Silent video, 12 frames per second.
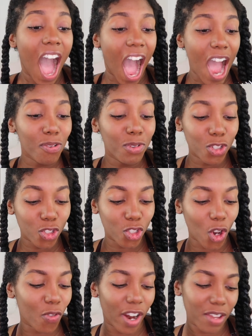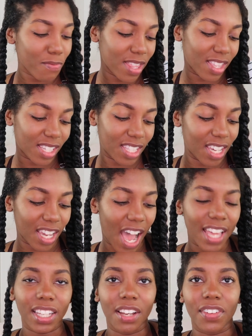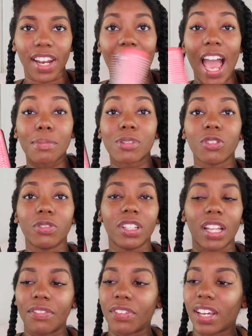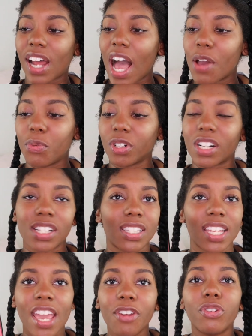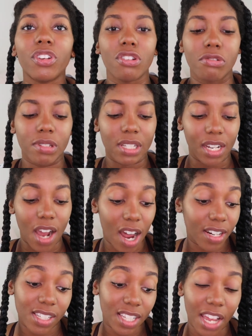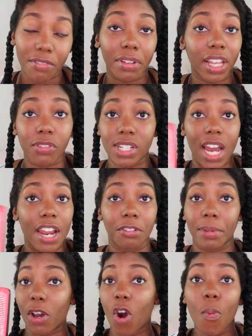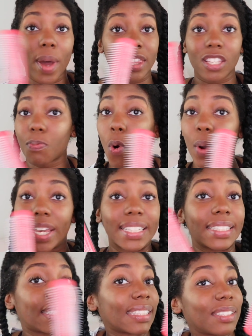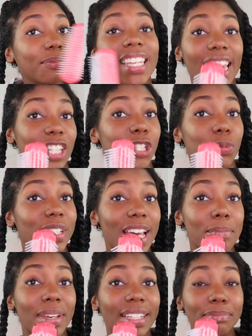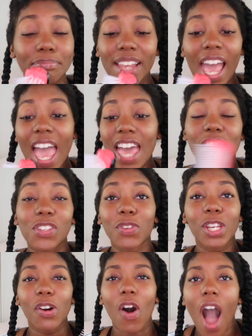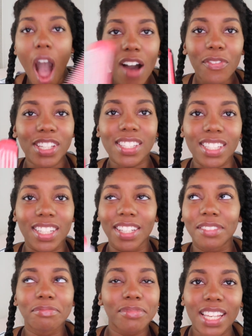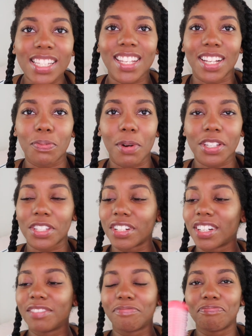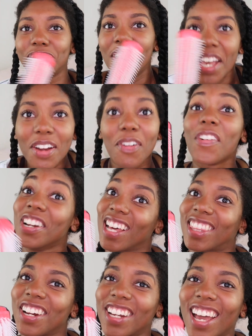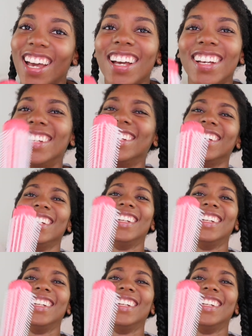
I would so recommend this thing. I love it. I absolutely love it. I will continue to use it. Honestly, I feel like retiring my comb at this point. Get you a Denman. This video obviously is not sponsored. We're not there yet.